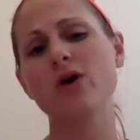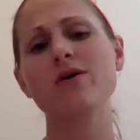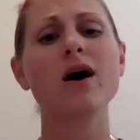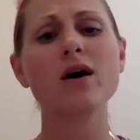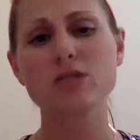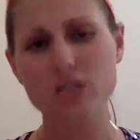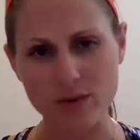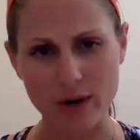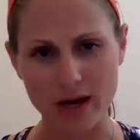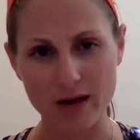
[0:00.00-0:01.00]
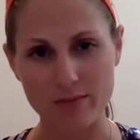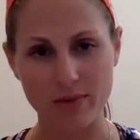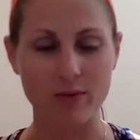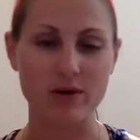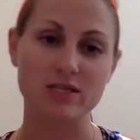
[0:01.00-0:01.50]
oh yeah, I'll do it.
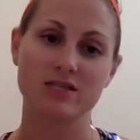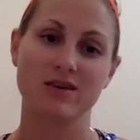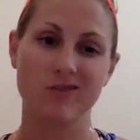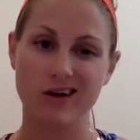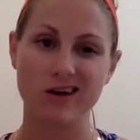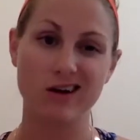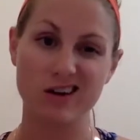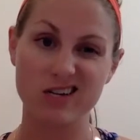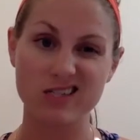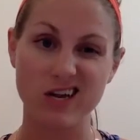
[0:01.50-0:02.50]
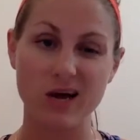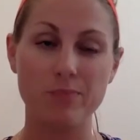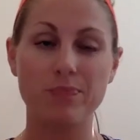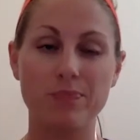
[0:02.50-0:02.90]
But we just never kind of got it set up.